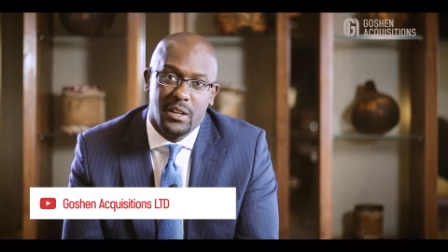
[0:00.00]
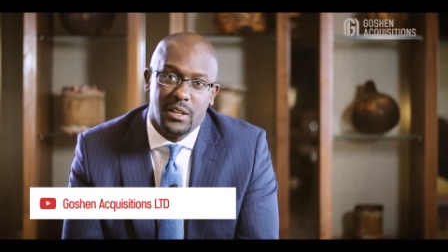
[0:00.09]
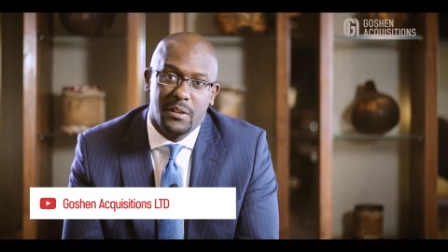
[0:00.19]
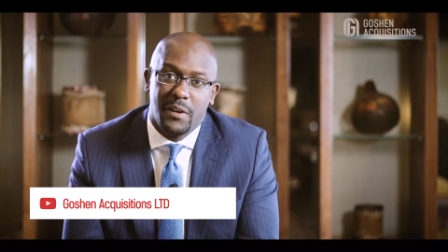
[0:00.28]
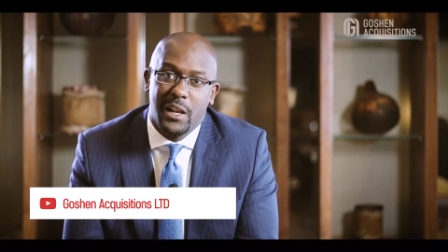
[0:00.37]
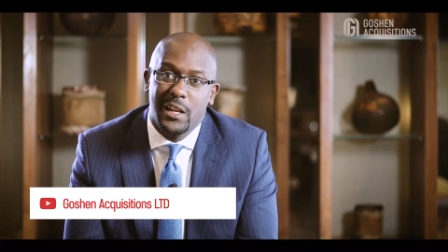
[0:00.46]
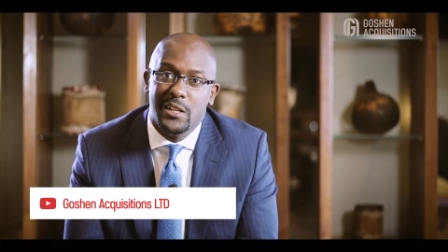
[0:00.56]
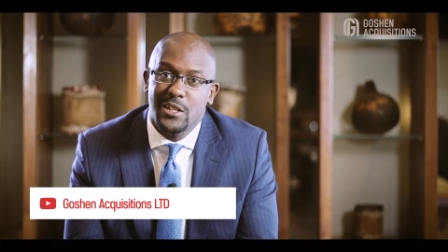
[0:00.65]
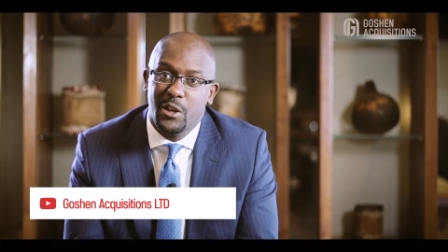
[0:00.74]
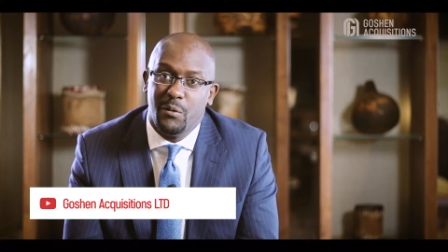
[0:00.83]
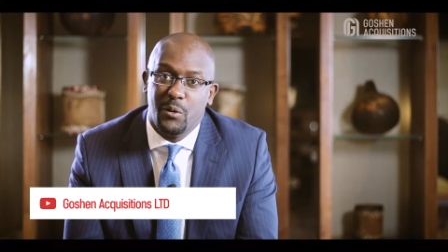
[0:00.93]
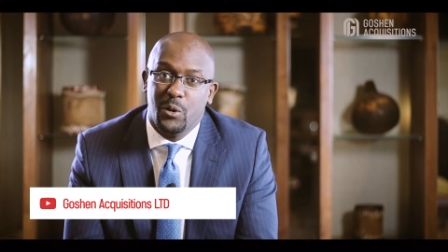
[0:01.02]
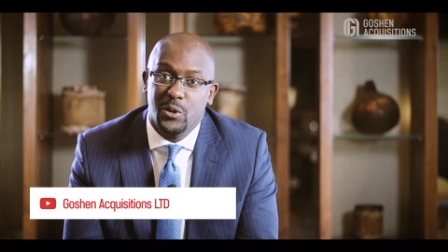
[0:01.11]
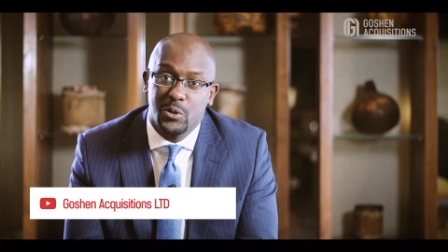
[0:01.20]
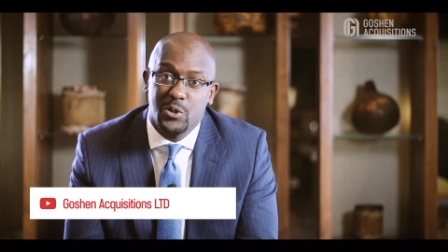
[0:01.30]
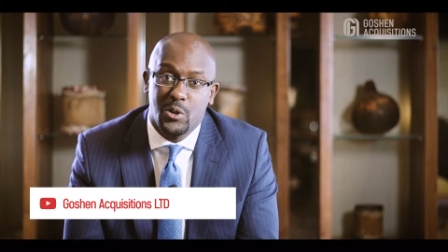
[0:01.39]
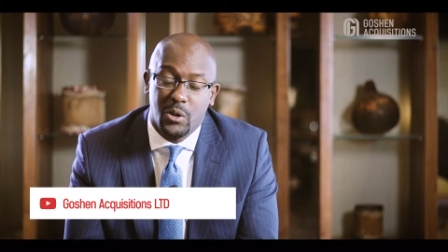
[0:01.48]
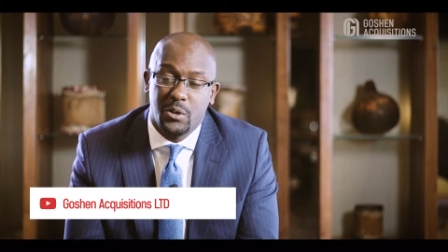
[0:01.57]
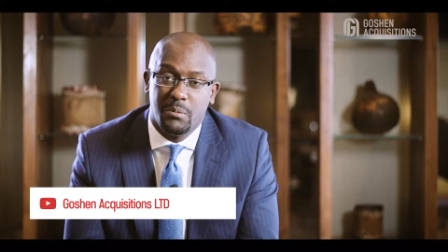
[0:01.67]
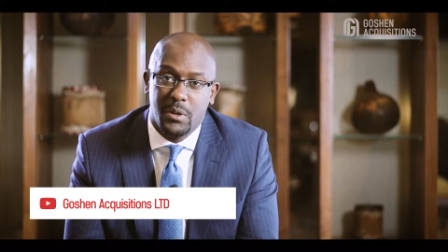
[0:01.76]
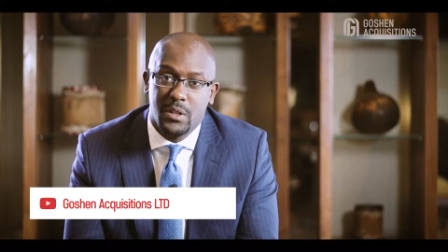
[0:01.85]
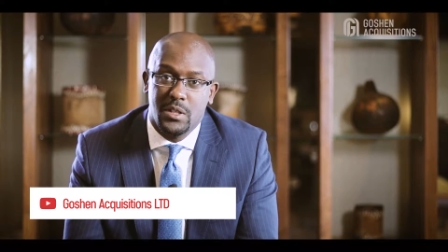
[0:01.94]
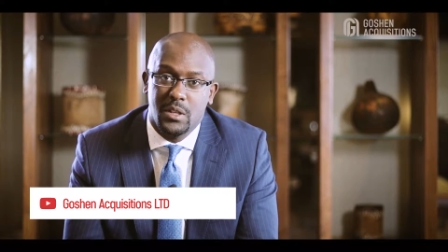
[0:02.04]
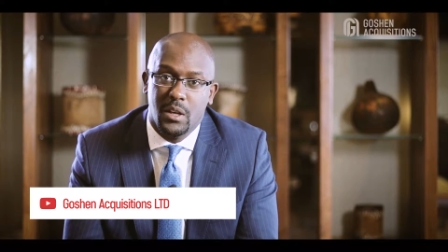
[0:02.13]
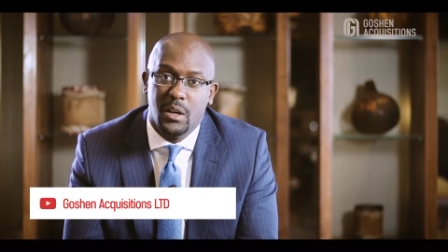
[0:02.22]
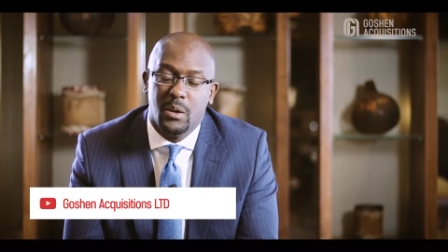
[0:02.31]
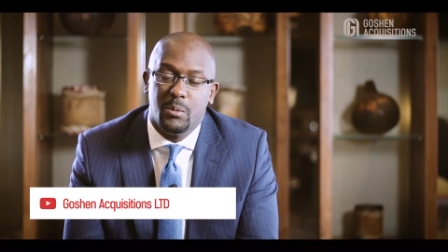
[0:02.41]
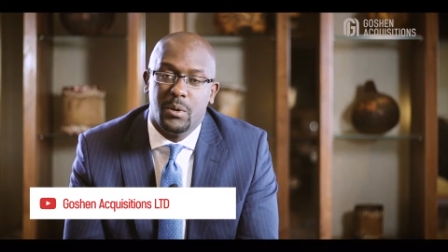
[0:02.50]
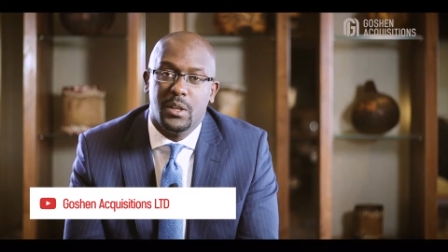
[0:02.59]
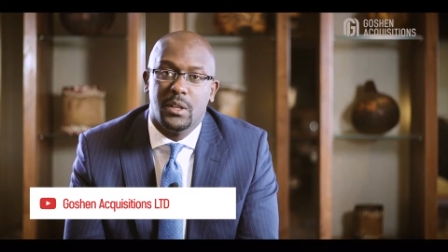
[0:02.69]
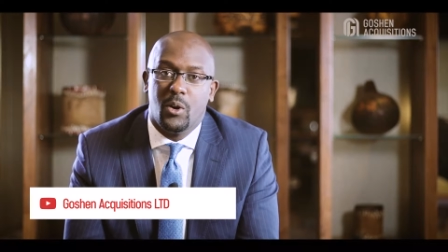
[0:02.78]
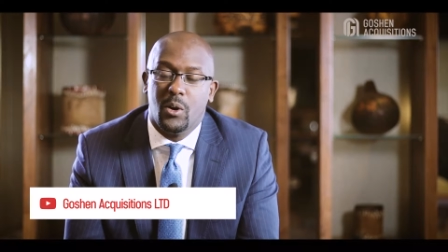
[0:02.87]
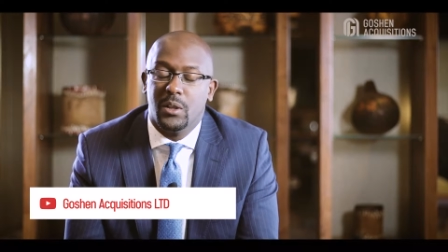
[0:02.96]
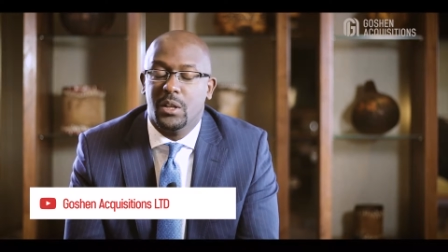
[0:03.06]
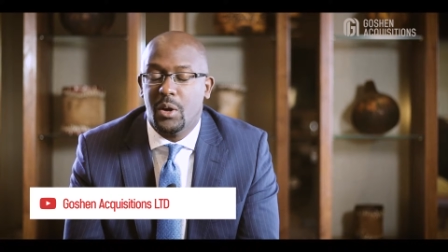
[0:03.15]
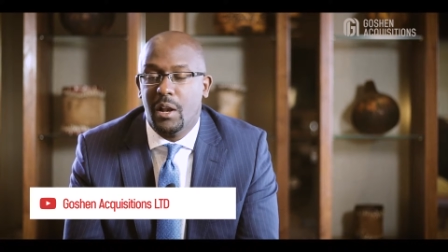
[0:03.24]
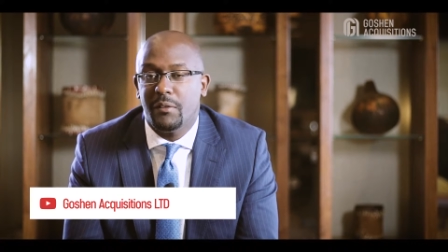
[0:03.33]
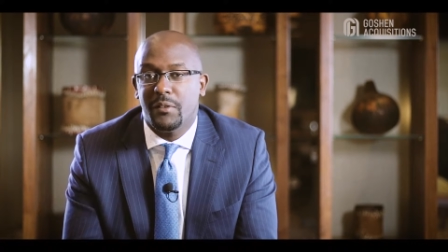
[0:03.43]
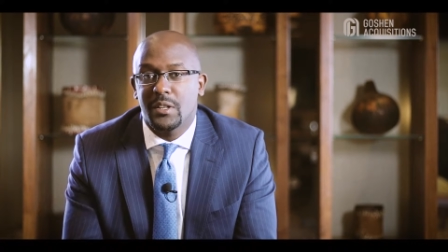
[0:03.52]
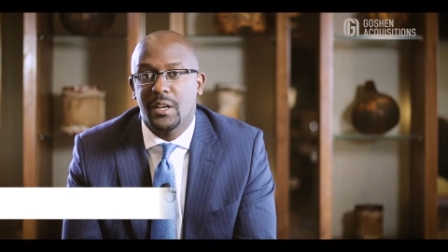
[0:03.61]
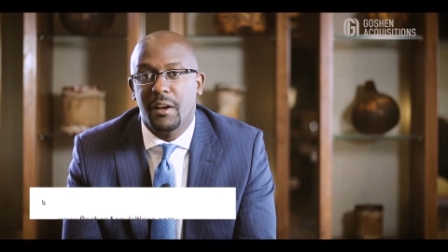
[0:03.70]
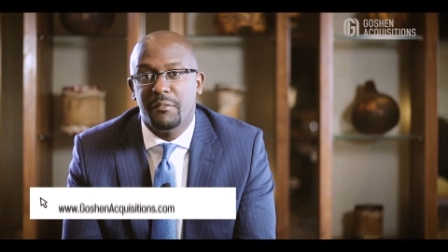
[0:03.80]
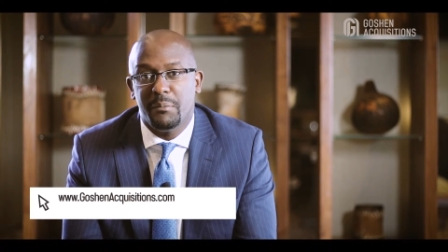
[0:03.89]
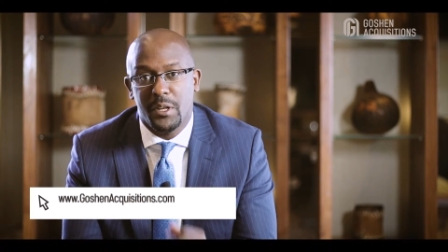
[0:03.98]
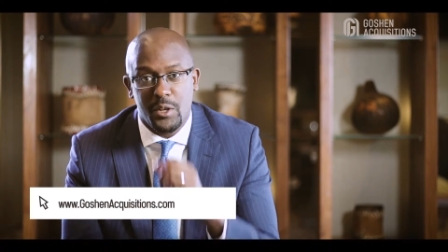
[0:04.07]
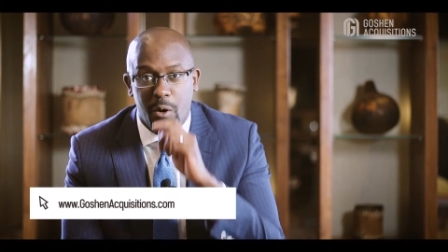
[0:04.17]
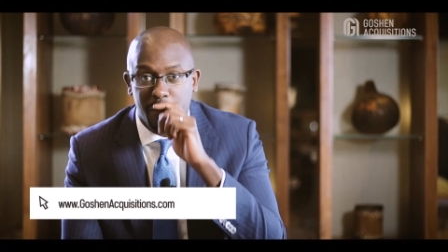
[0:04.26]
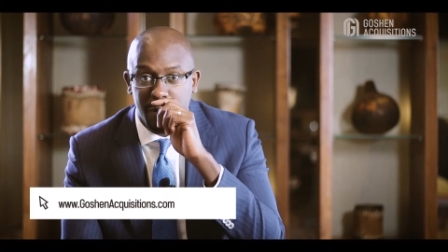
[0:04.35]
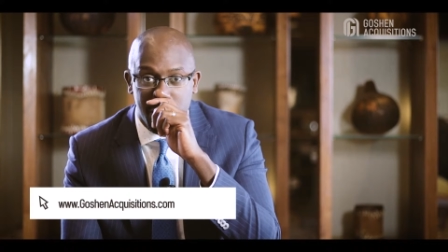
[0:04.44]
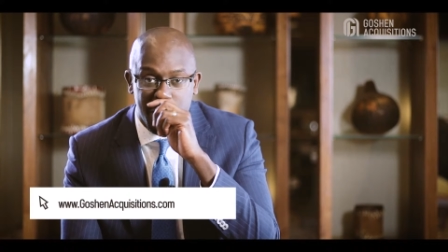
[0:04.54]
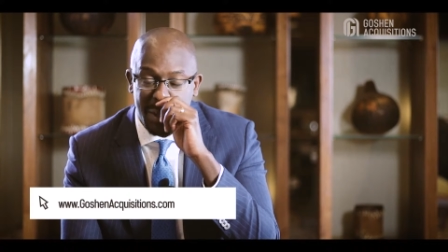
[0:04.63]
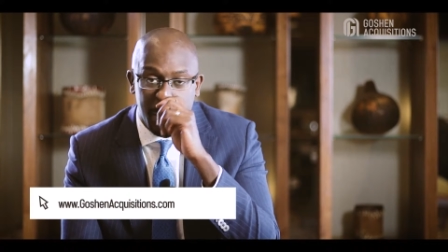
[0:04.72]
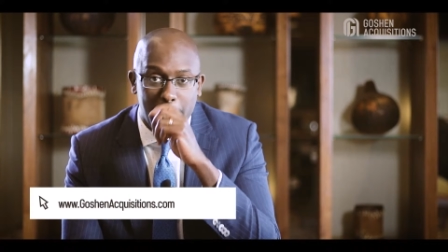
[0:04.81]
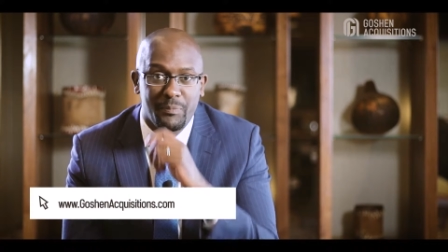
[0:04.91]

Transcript: the validity of all those documents with all the relevant government offices.